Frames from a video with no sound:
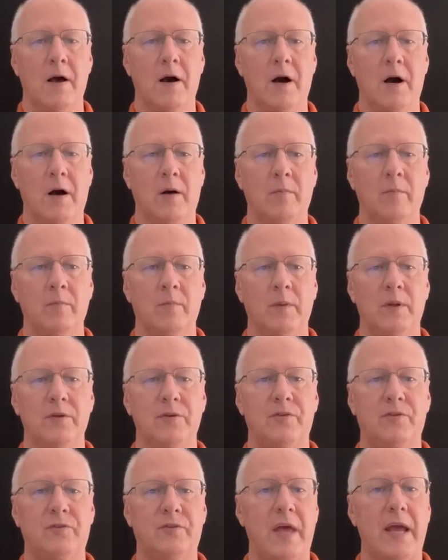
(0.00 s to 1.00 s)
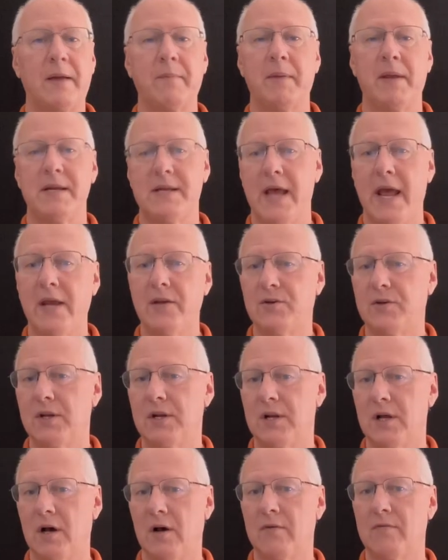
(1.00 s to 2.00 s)
Um,
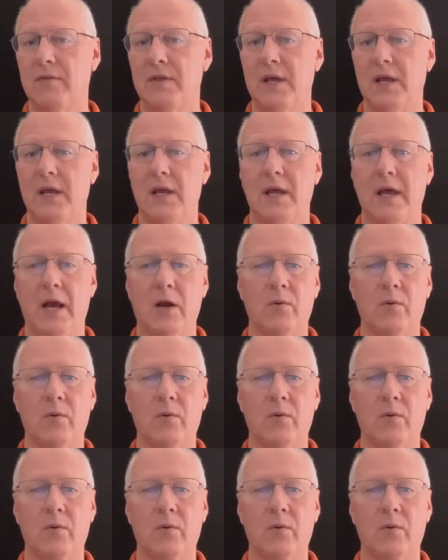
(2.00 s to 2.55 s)
segmentation of the